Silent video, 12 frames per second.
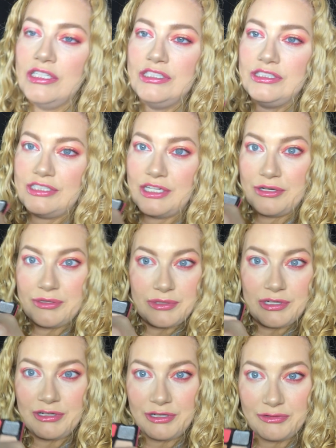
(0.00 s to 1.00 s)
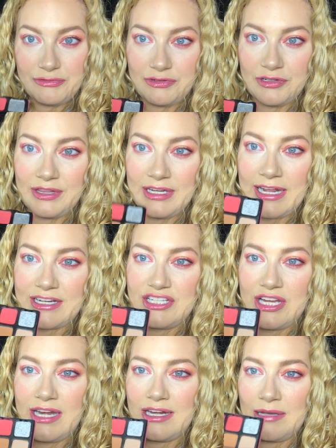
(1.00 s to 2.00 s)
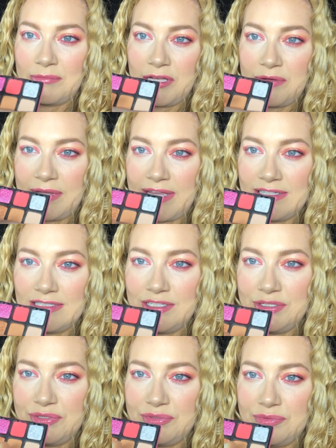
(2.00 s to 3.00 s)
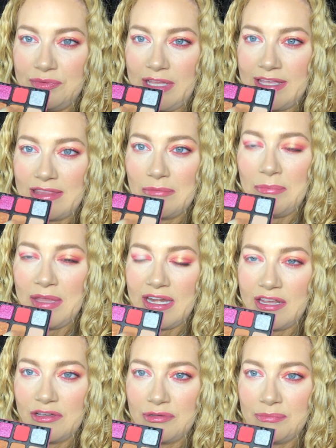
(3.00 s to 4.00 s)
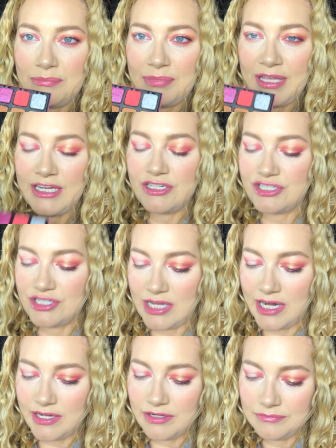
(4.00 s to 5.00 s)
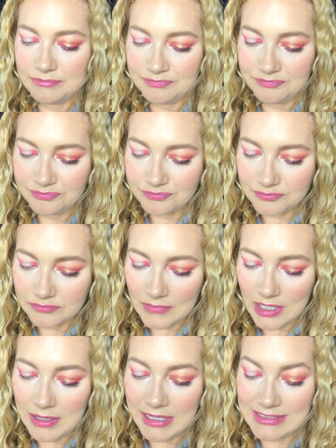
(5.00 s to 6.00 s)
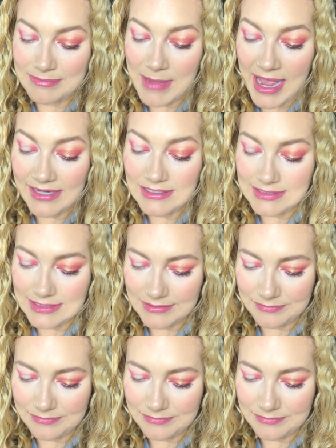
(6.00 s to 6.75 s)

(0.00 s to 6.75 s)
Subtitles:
So, for the next shade, I'm going into, like, the medium peach shade. It's matte.